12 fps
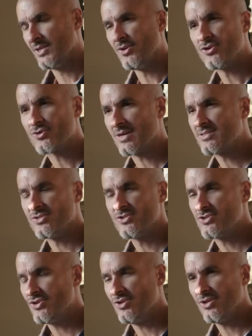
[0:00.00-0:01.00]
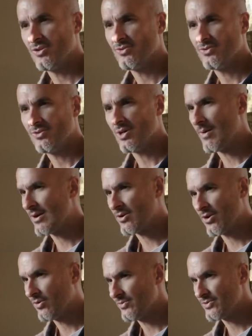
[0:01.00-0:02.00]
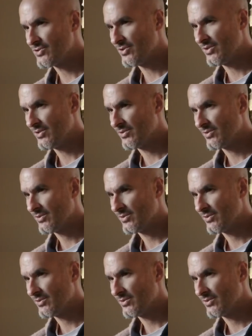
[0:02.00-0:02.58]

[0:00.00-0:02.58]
But no drugs in the studio? No alcohol in the studio?